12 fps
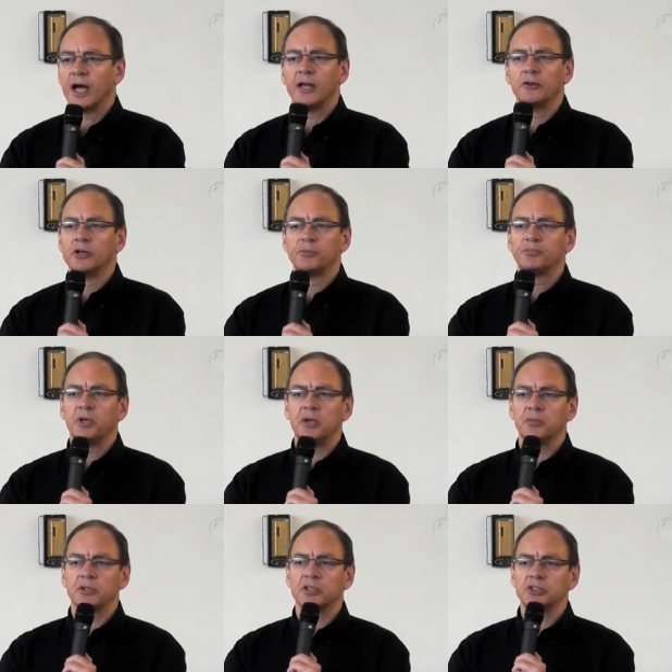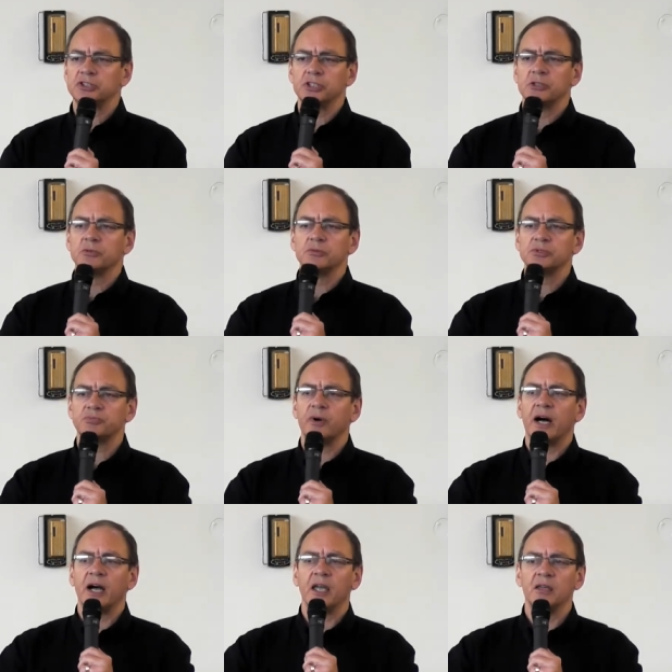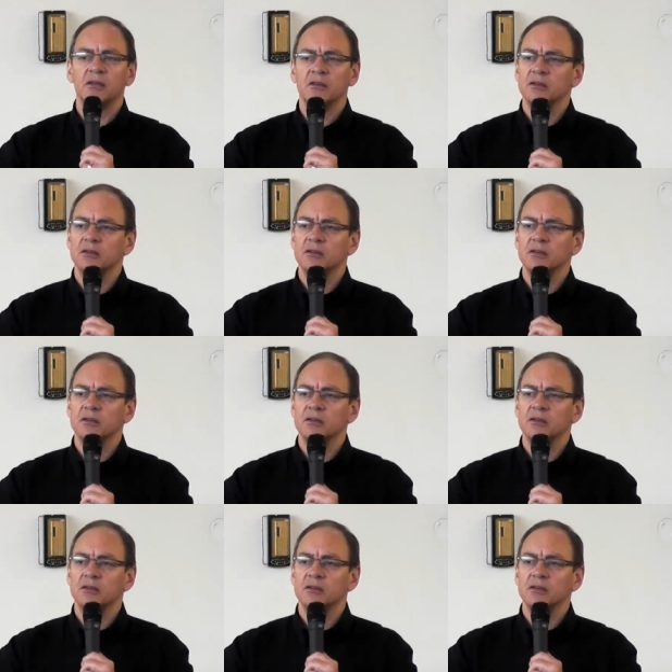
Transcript: I know people can choose by